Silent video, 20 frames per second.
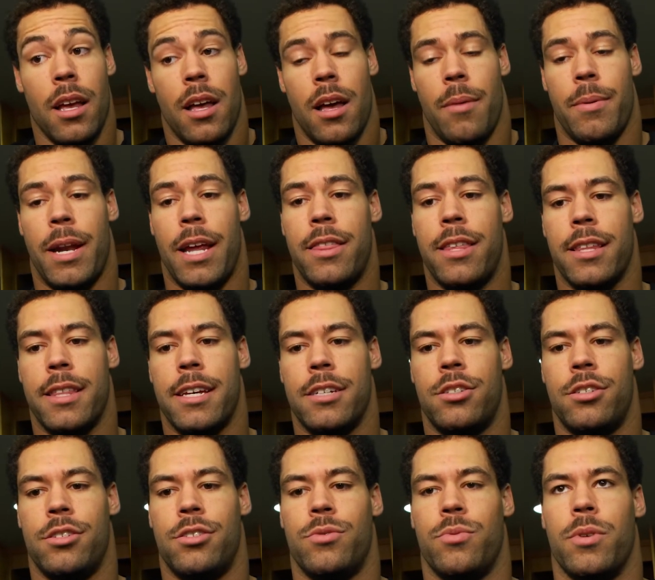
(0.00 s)
I mean, I think
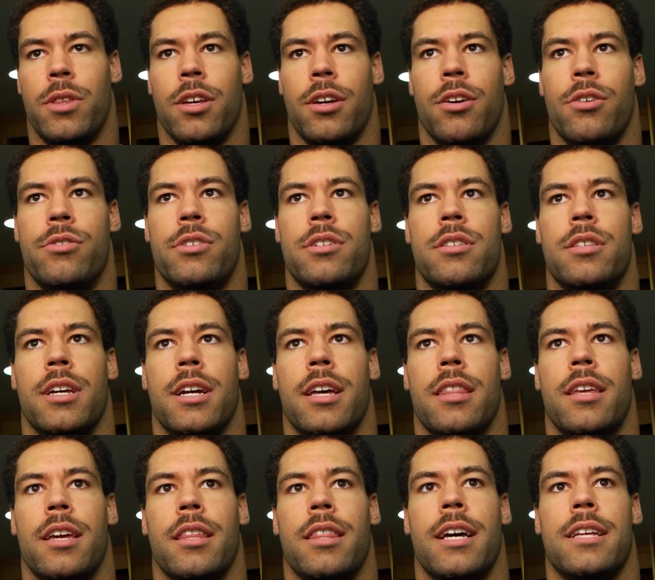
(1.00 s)
that's just what the coaches think. I
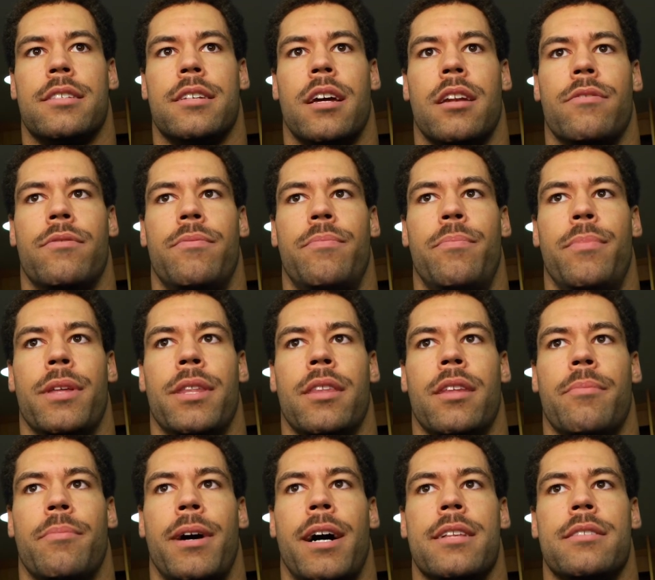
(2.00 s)
think that's kind of been
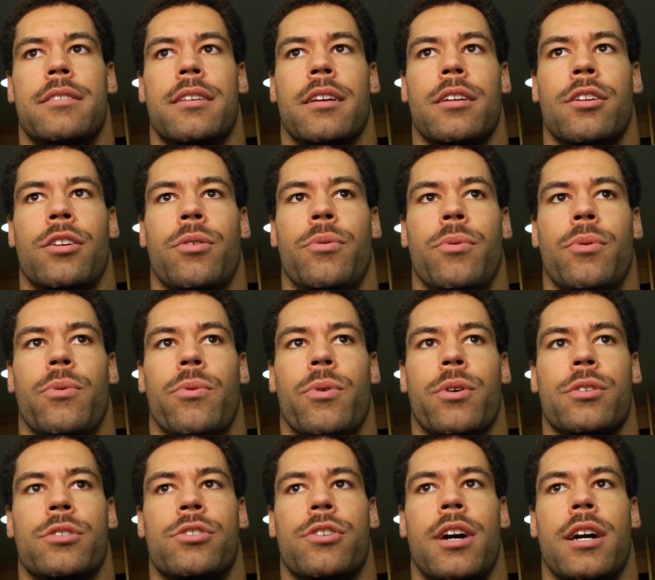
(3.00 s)
the mindset. You know,
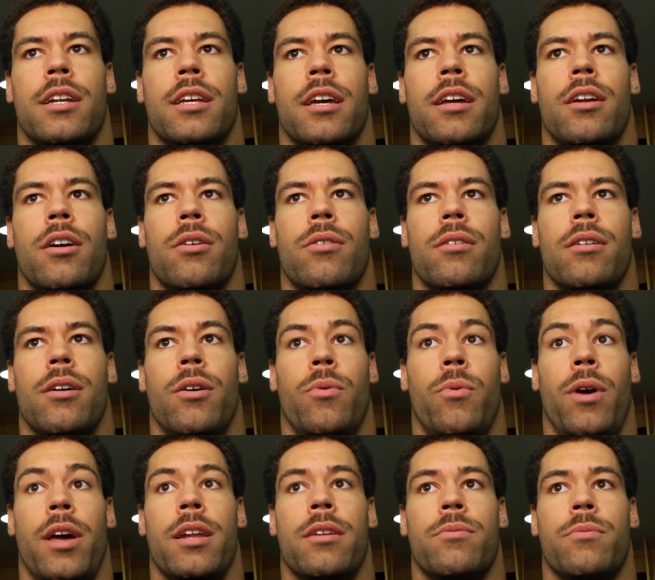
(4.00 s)
we're trying to get our a
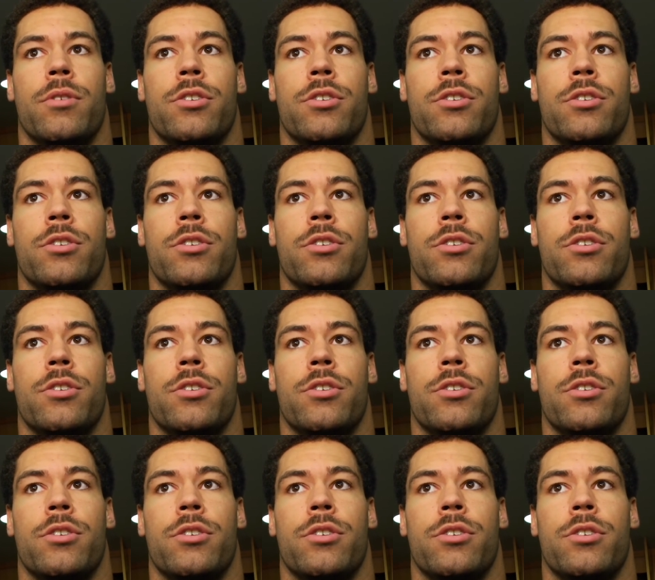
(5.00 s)
win.